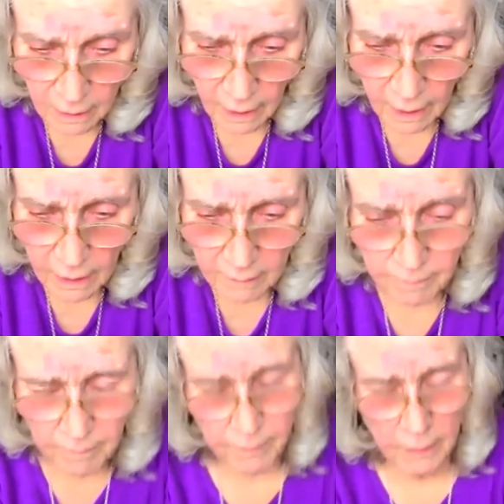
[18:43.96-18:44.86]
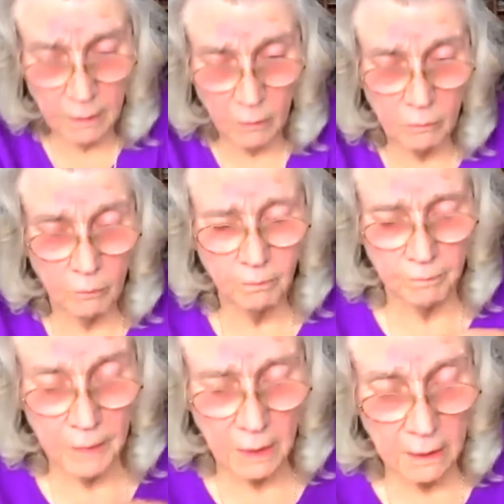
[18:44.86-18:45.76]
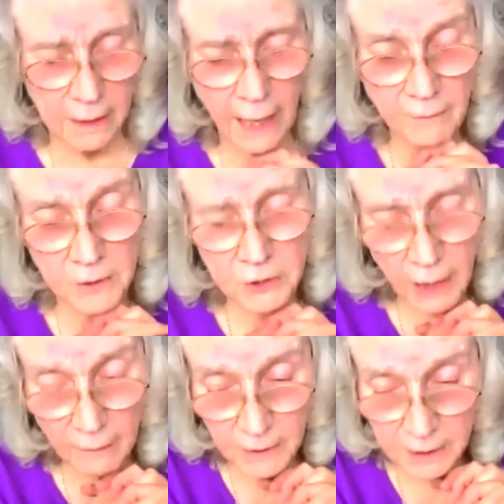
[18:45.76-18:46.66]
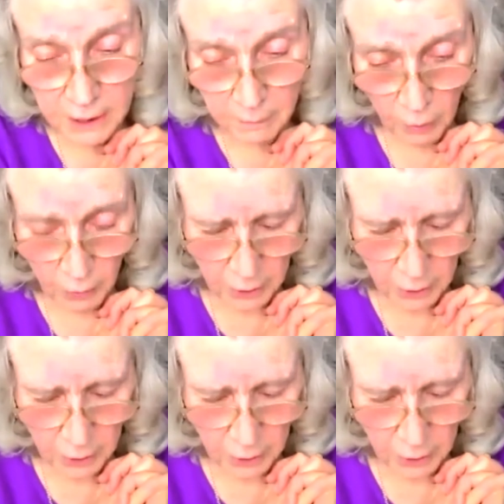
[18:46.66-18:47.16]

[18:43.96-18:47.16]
The Avon Travellers Support